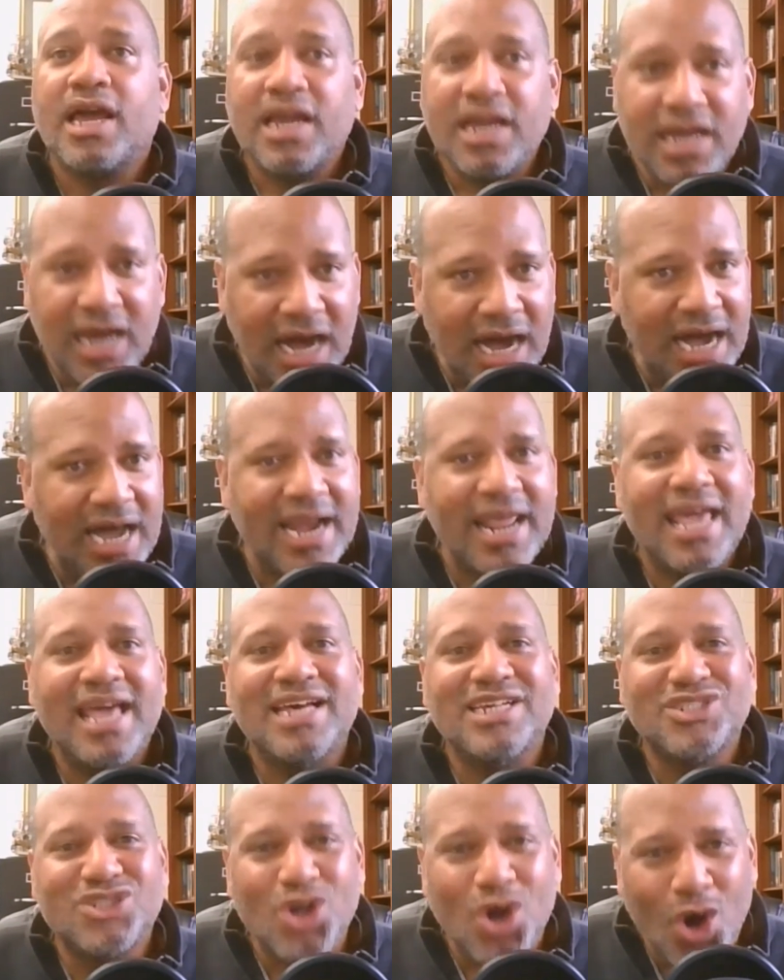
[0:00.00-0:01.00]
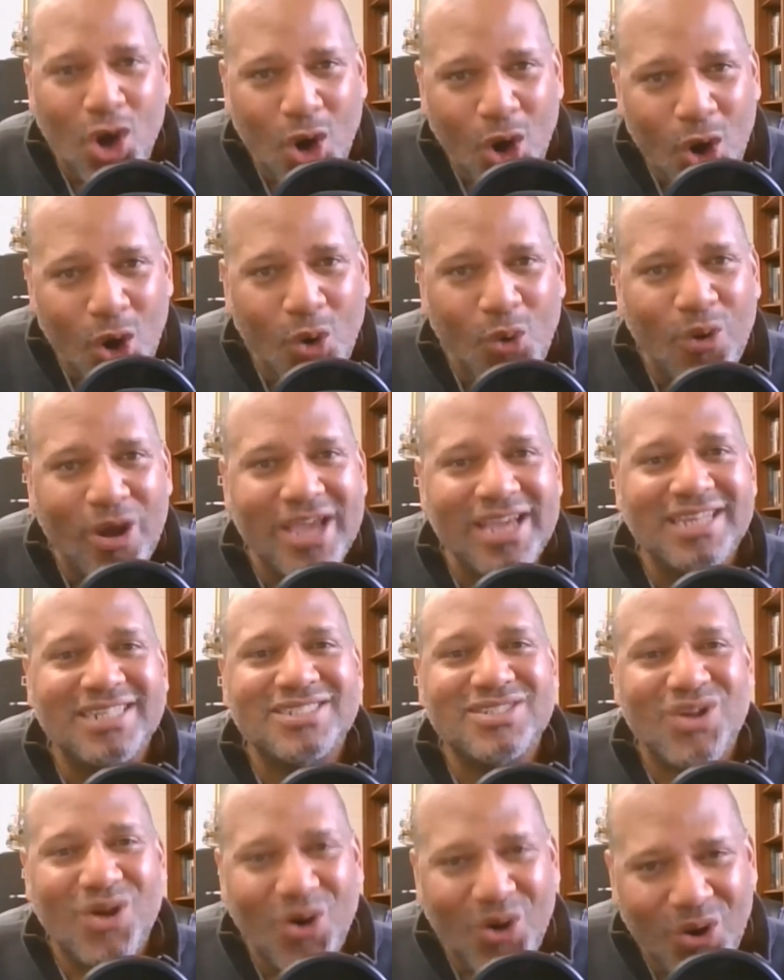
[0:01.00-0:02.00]
God has
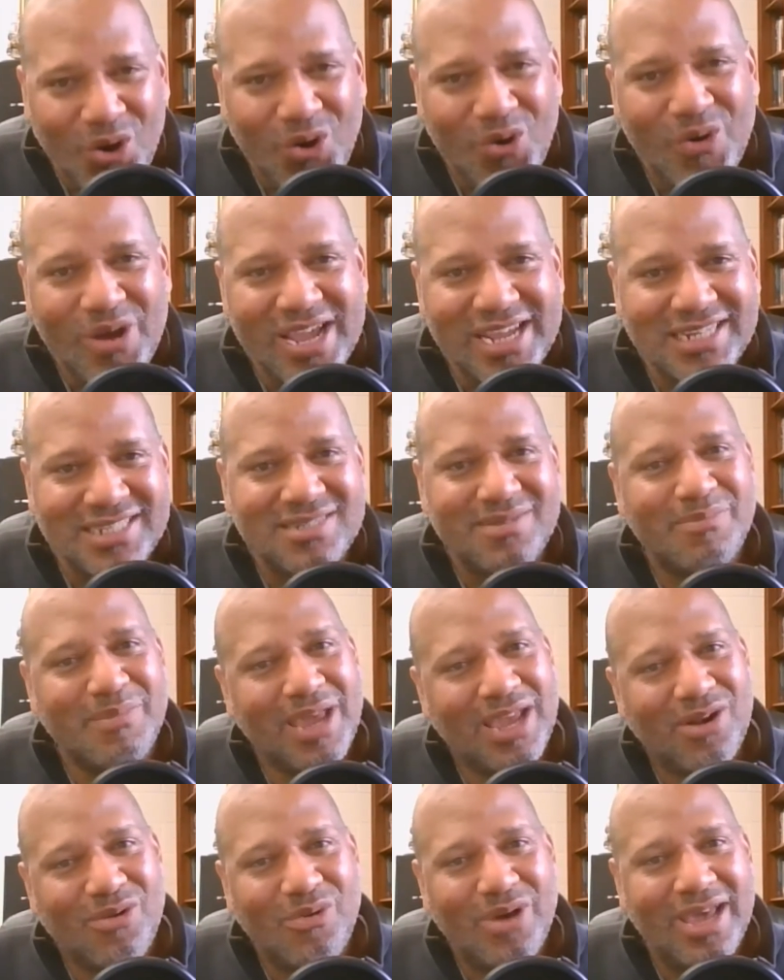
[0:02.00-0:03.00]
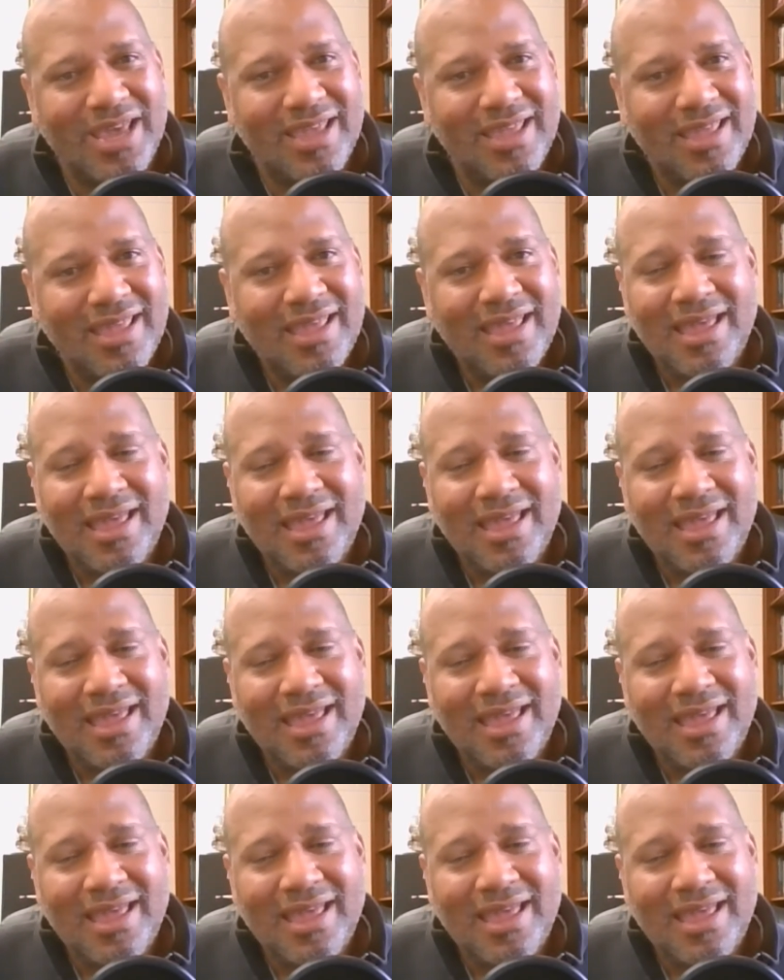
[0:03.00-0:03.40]
always made a way.